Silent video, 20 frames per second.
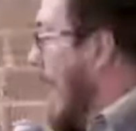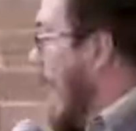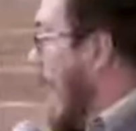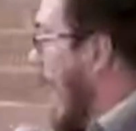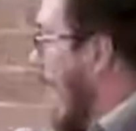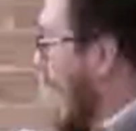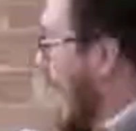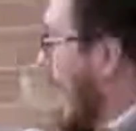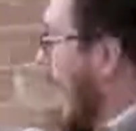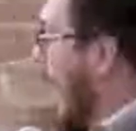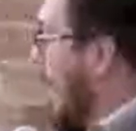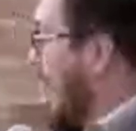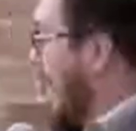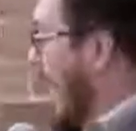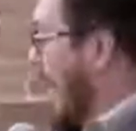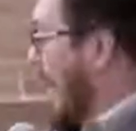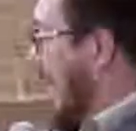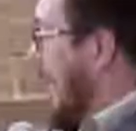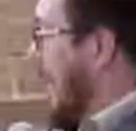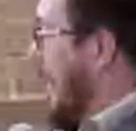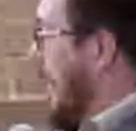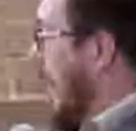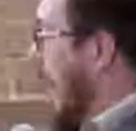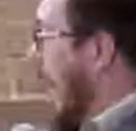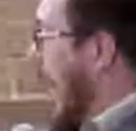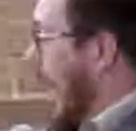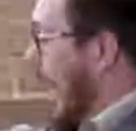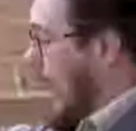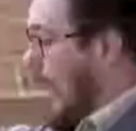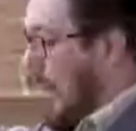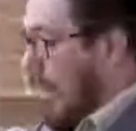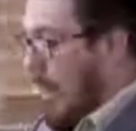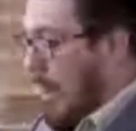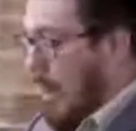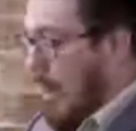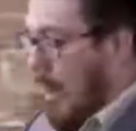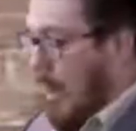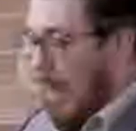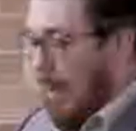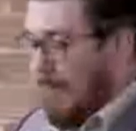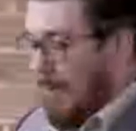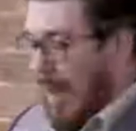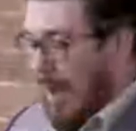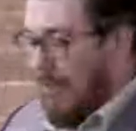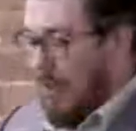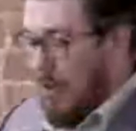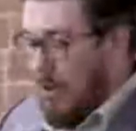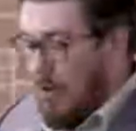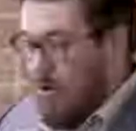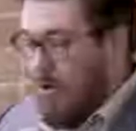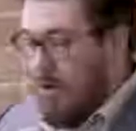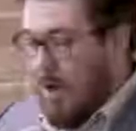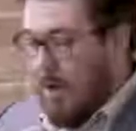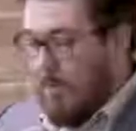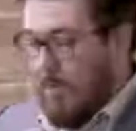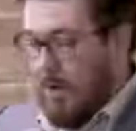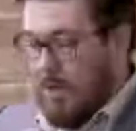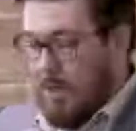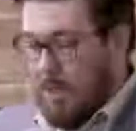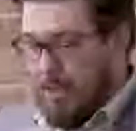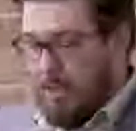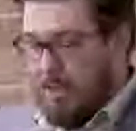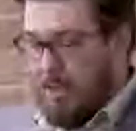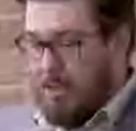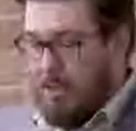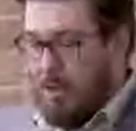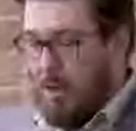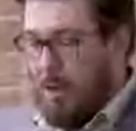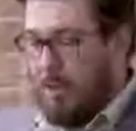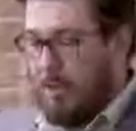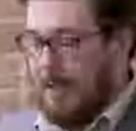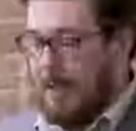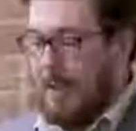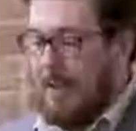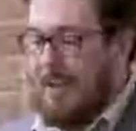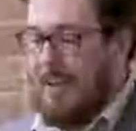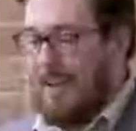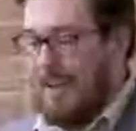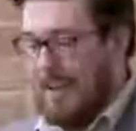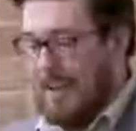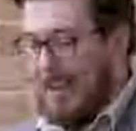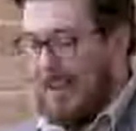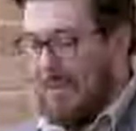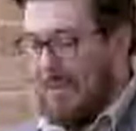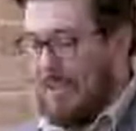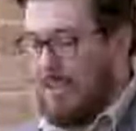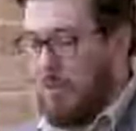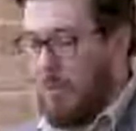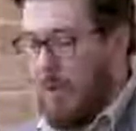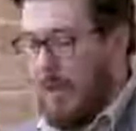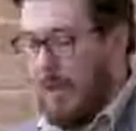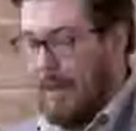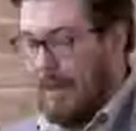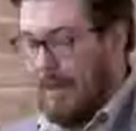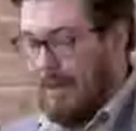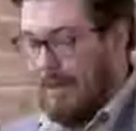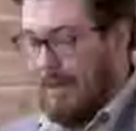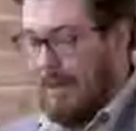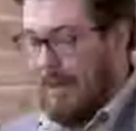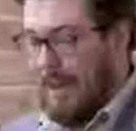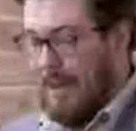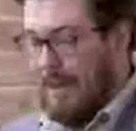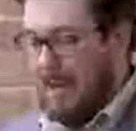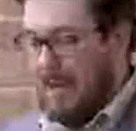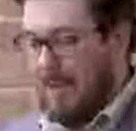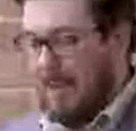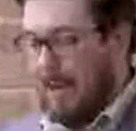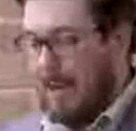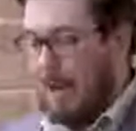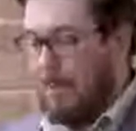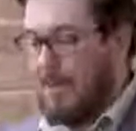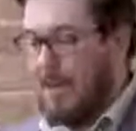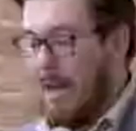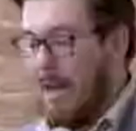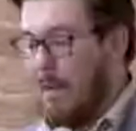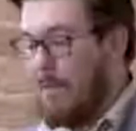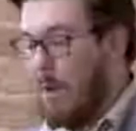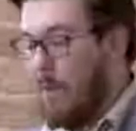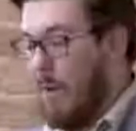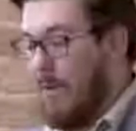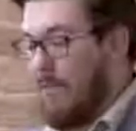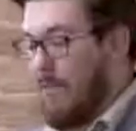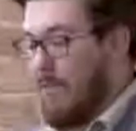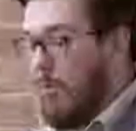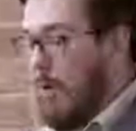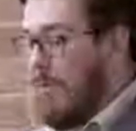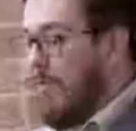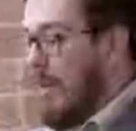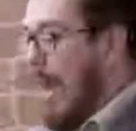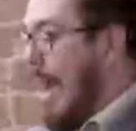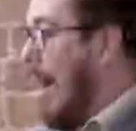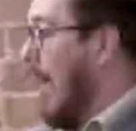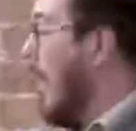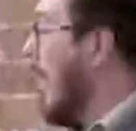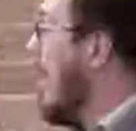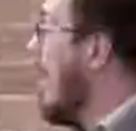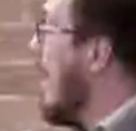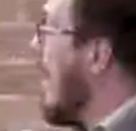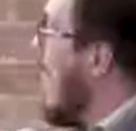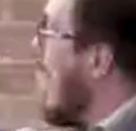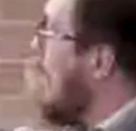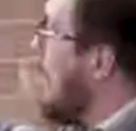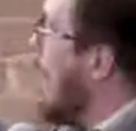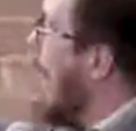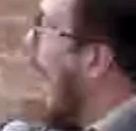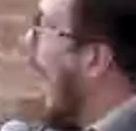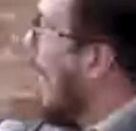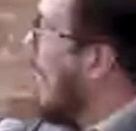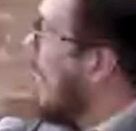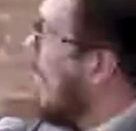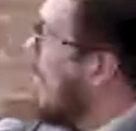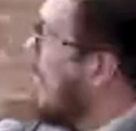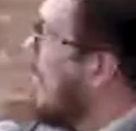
And I need to update this slide. Uh, I've got the new numbers. I just called in uh, this week and, and I need to get it updated. But we've, we've now impacted